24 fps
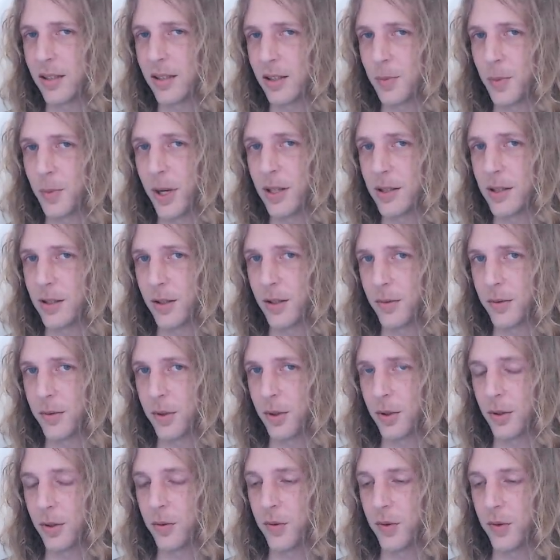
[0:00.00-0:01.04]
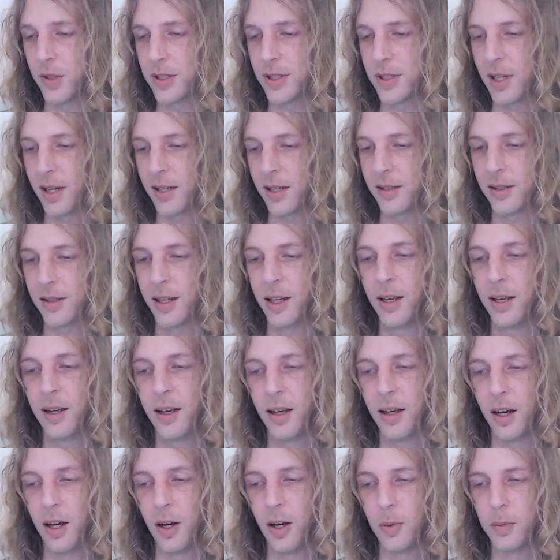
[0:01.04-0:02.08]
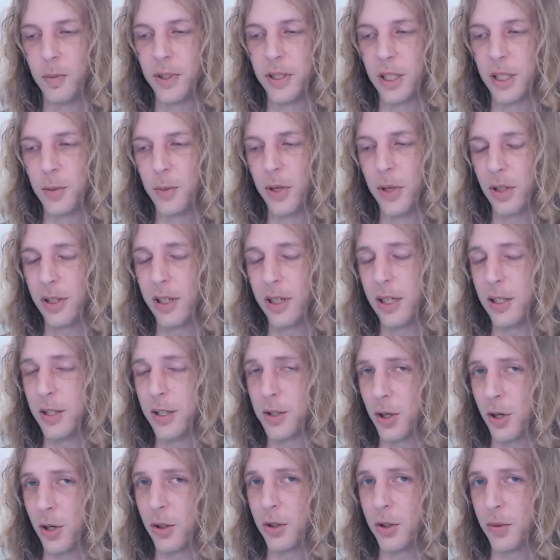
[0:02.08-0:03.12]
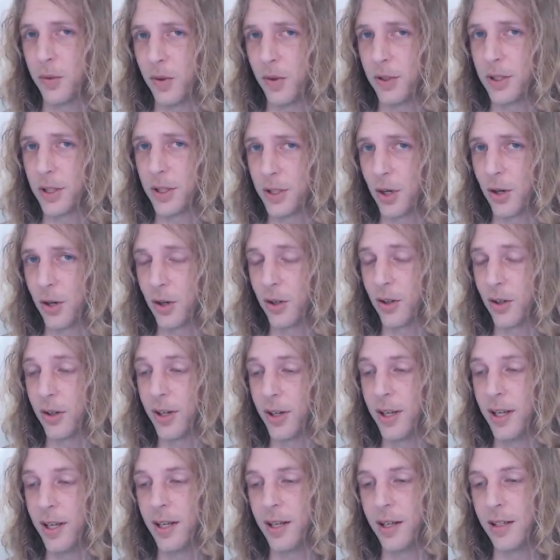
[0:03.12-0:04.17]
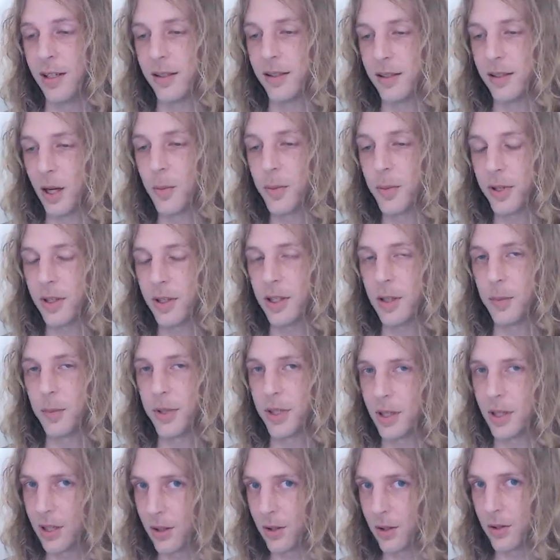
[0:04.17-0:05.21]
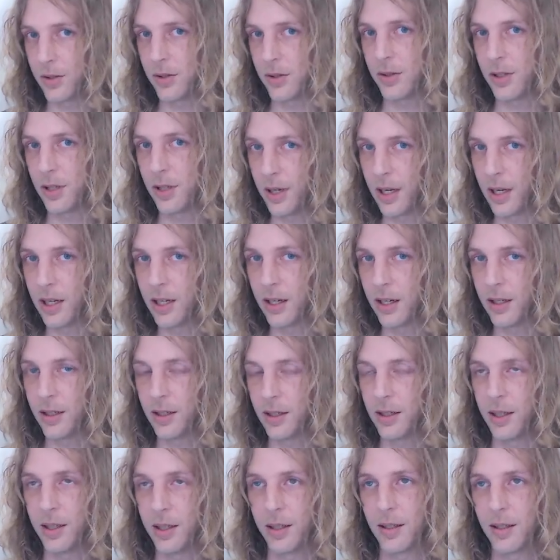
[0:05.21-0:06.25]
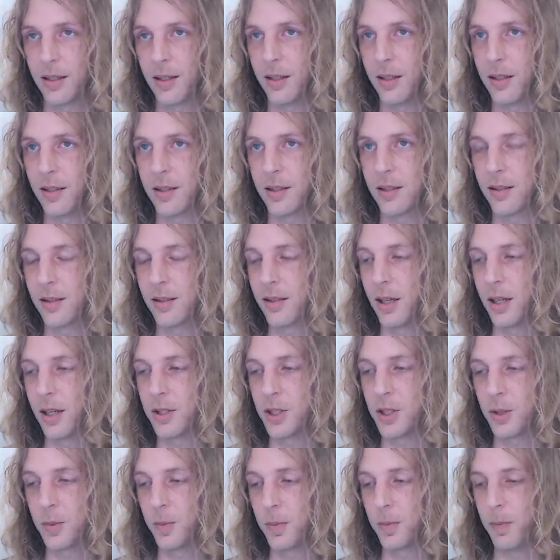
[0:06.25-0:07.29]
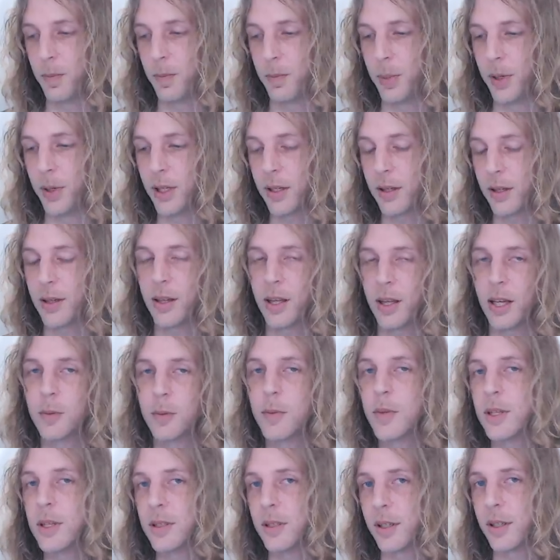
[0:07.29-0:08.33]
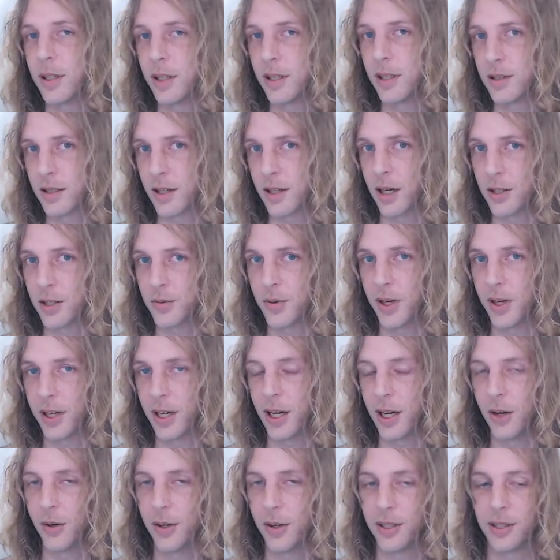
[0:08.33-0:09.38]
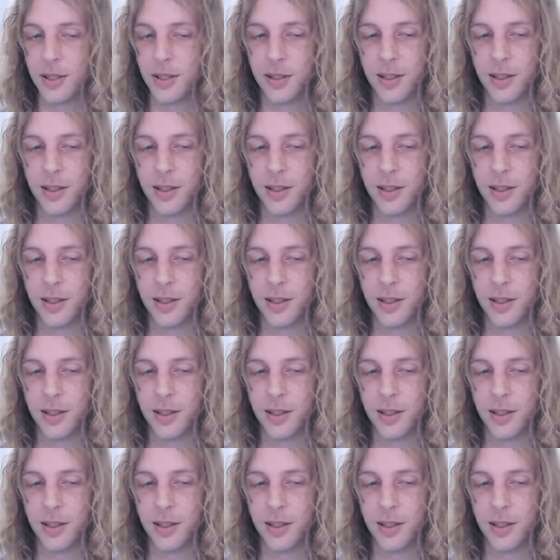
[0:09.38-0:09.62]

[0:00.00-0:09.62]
based off your foot size. But the ability to turn your foot to turn is something that beginners need. Like, it's such a big thing missing in skates right now, and it